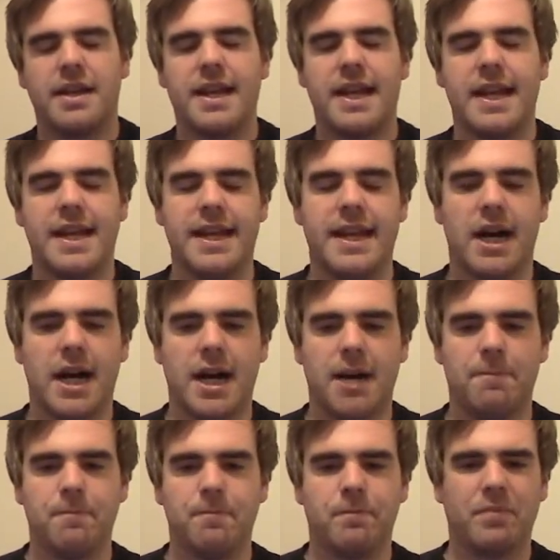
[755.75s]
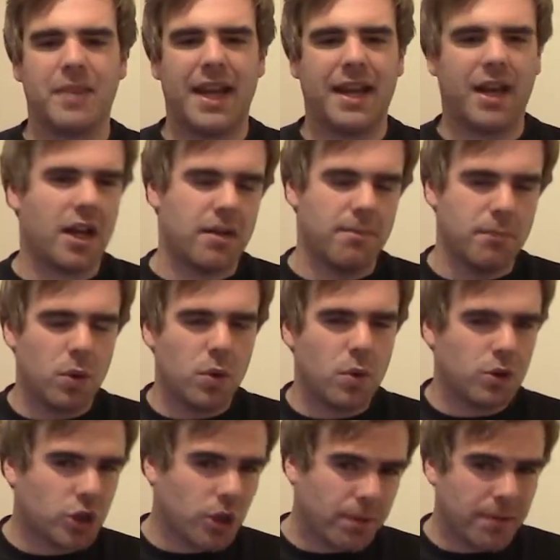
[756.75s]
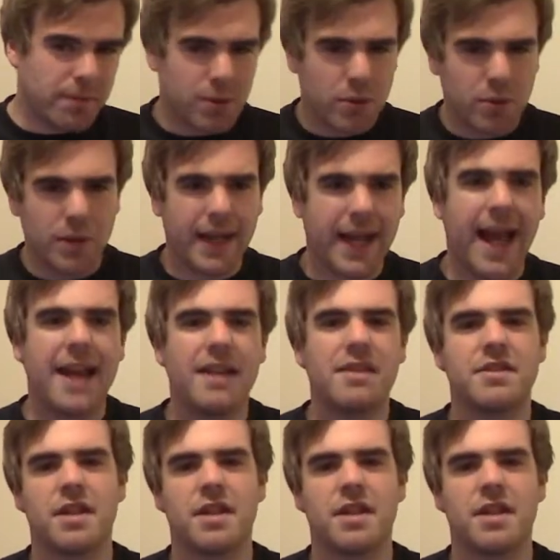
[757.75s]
the in like a mall, shopping mall again.